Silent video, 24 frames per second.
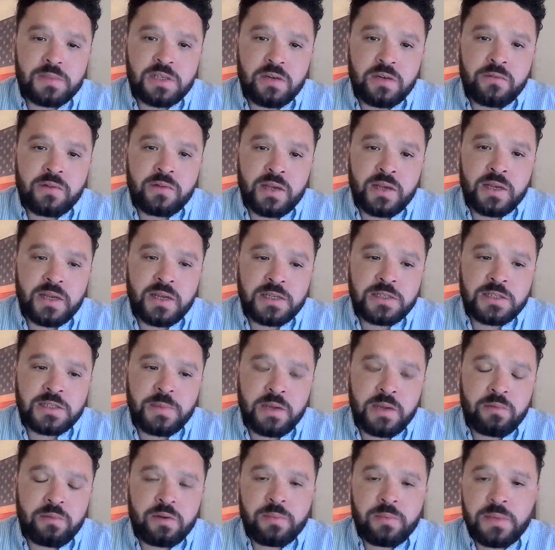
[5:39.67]
Silver Lane has
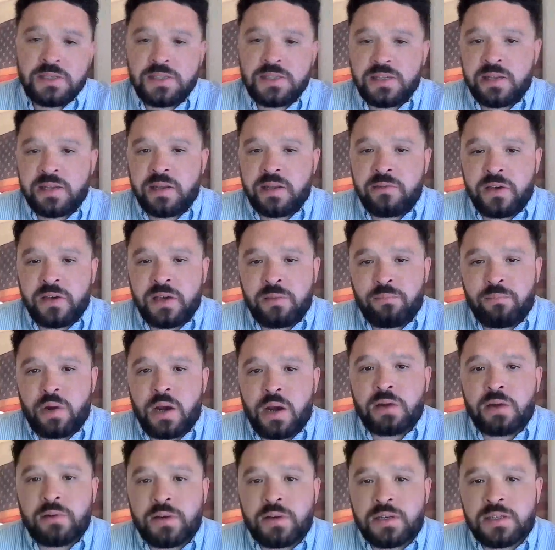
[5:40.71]
been able to make significant
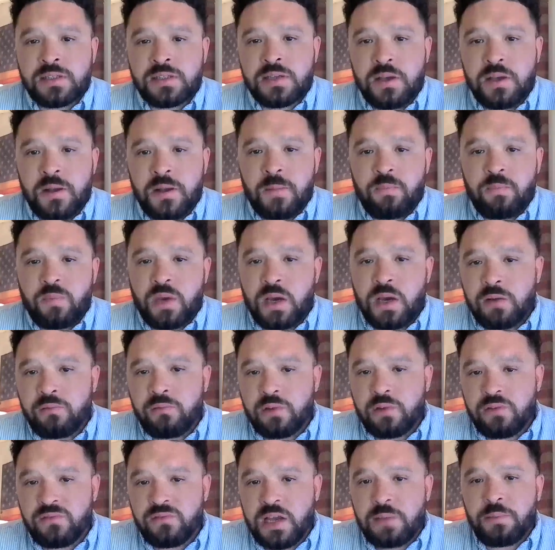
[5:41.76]
progress.
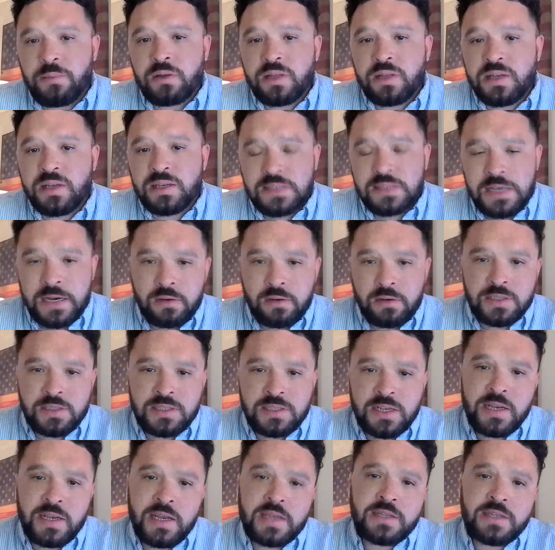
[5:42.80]
We've demoed the entire
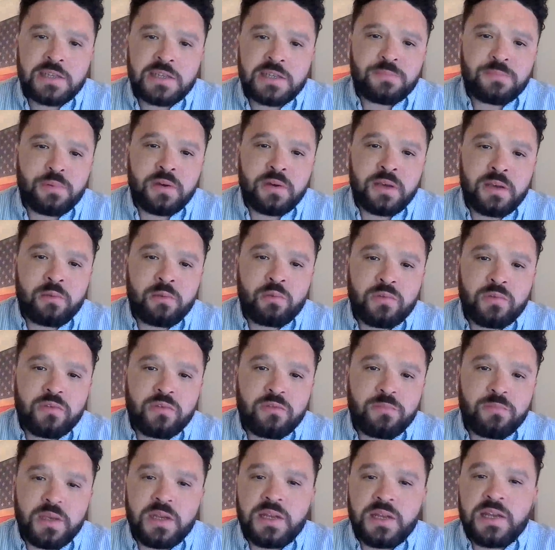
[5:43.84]
site at this point. We've
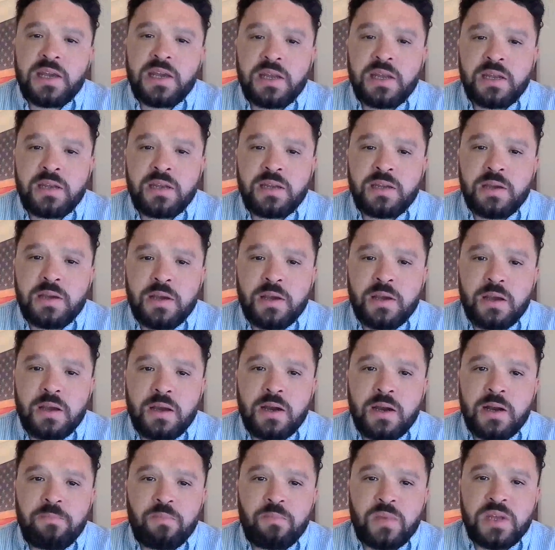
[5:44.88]
remediated
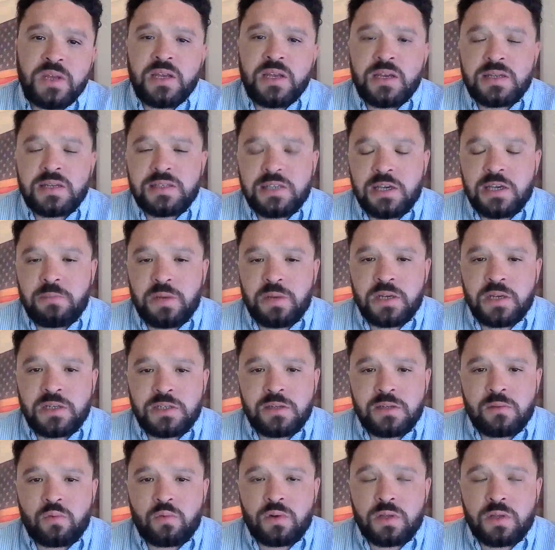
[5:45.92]
any
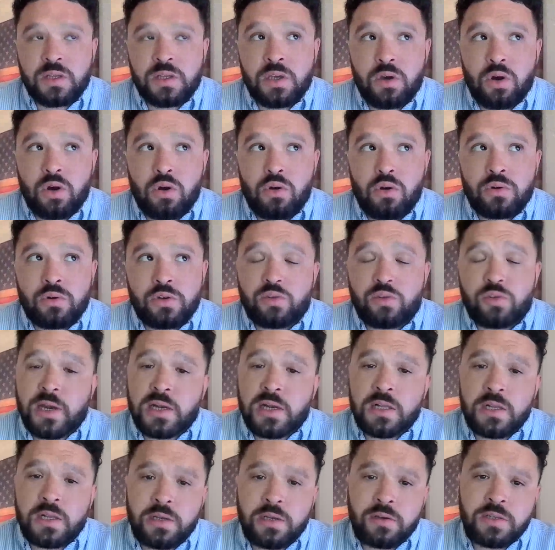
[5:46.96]
contamination where the old
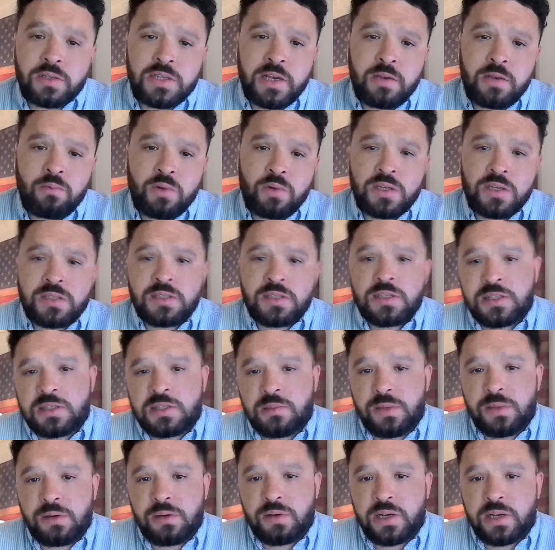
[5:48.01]
dry cleaner site was.
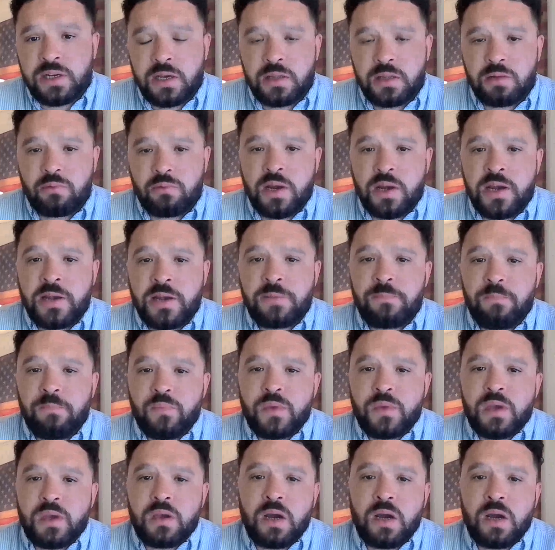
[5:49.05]
That's the building on the right.